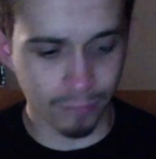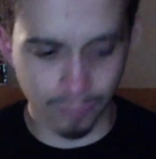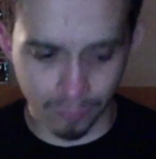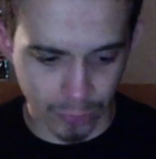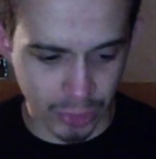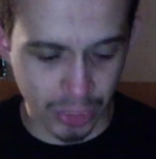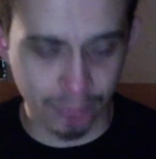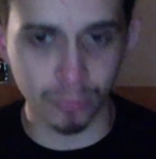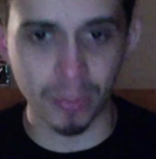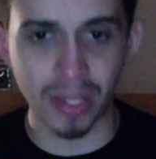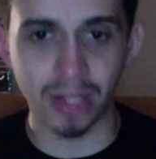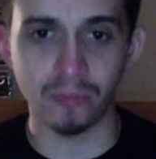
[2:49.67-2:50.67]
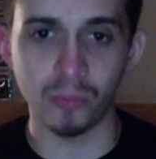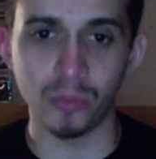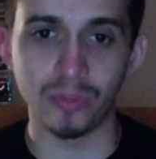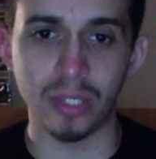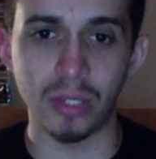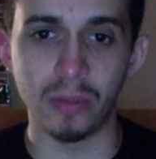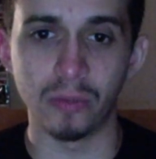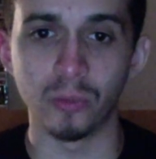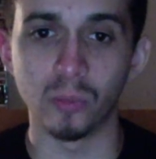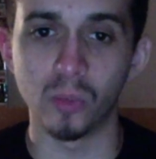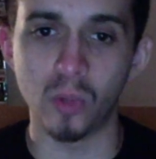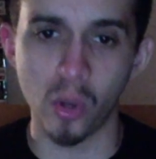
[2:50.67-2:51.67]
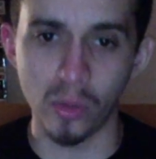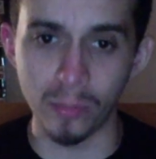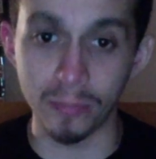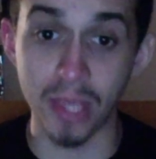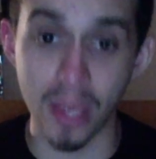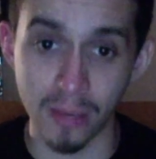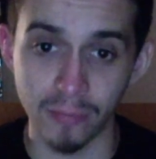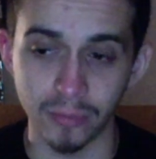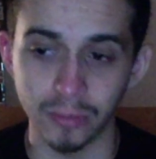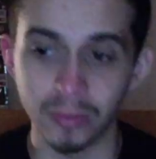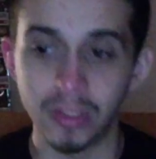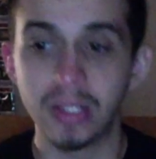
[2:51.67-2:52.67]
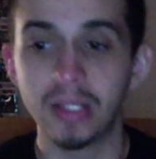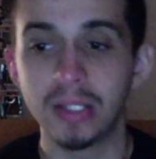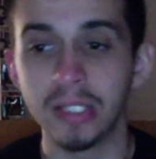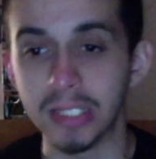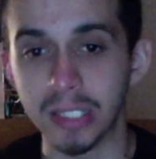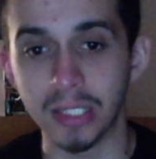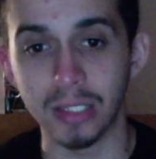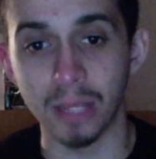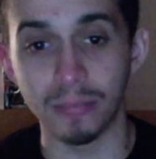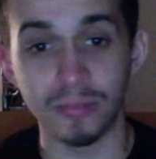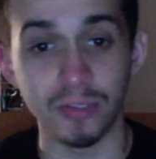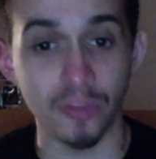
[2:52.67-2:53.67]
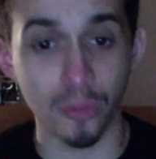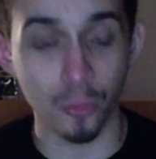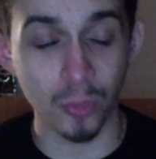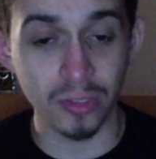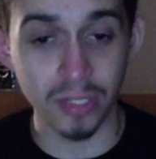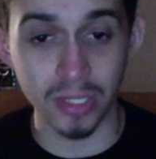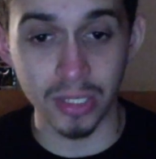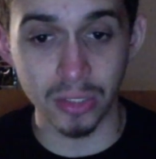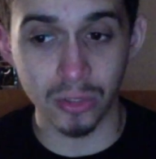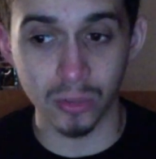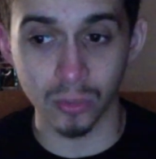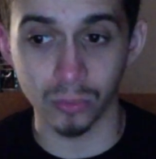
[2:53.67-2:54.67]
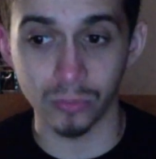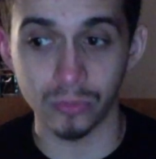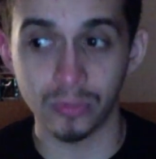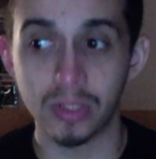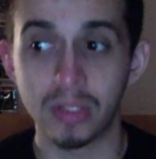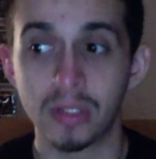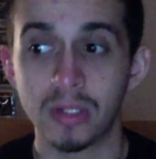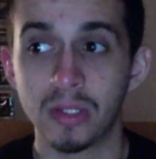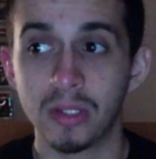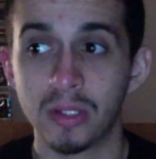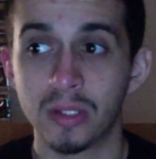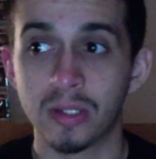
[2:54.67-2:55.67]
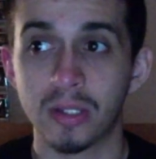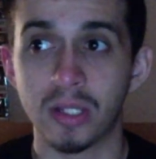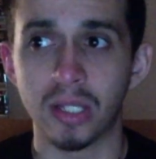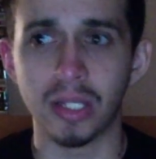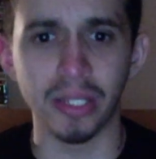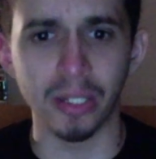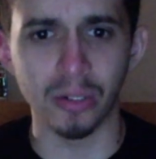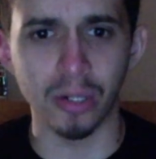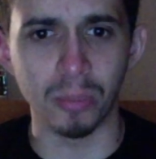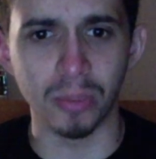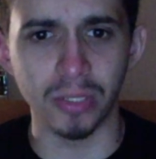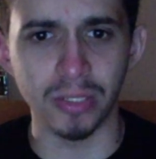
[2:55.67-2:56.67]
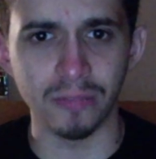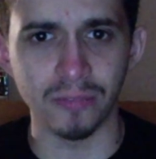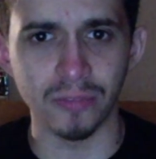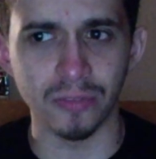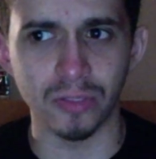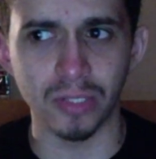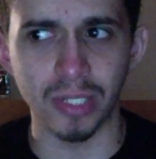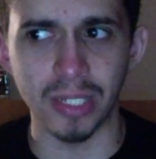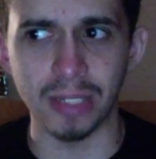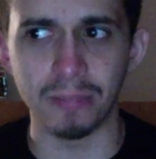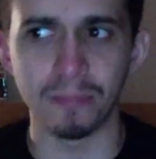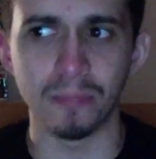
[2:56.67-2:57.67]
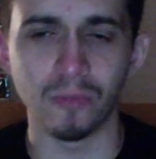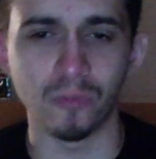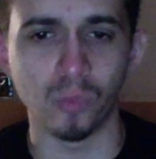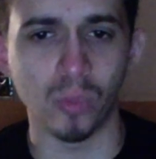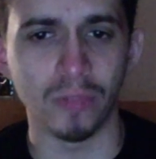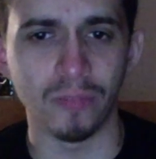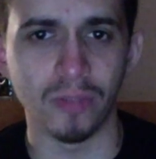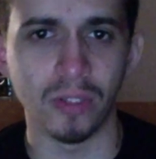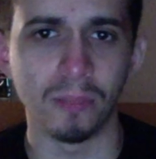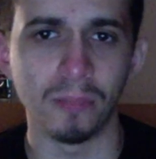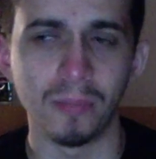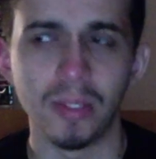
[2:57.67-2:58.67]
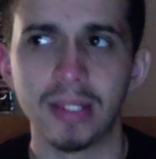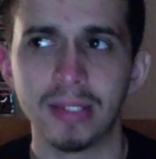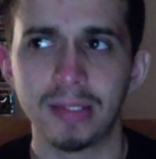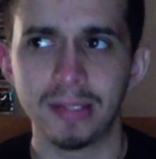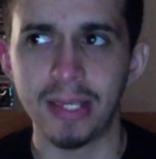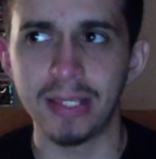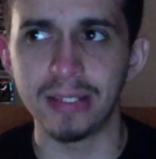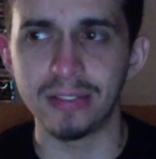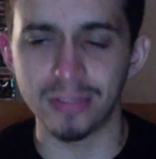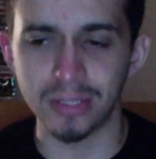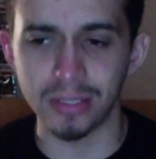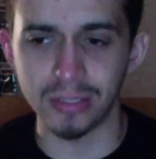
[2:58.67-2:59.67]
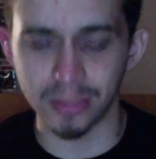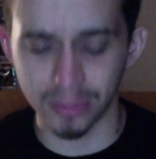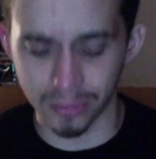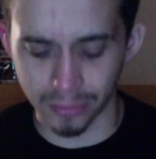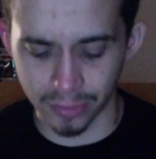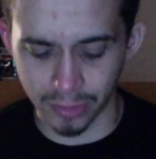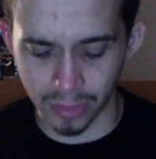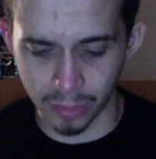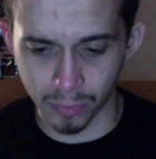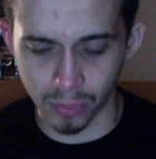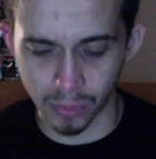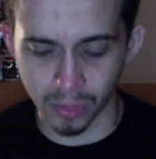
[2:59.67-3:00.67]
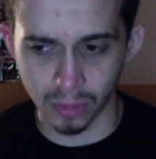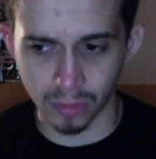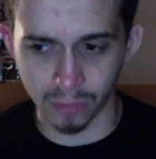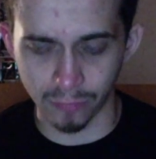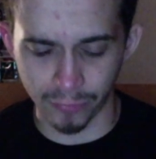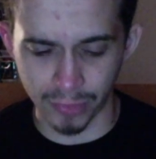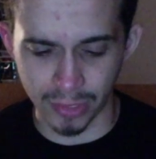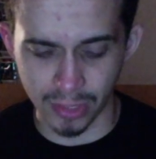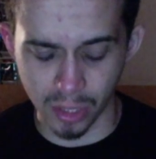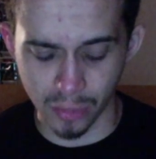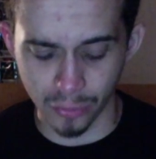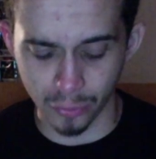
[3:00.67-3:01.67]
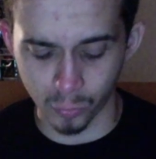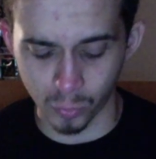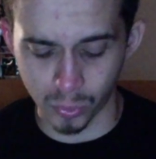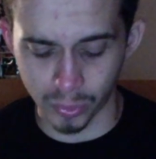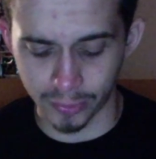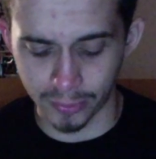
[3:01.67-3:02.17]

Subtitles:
James McAvoy's character. We'll call him Kevin. He kidnaps these 3 teenage girls. Claire, I believe, is the name of one of them. Casey is the name of the other one.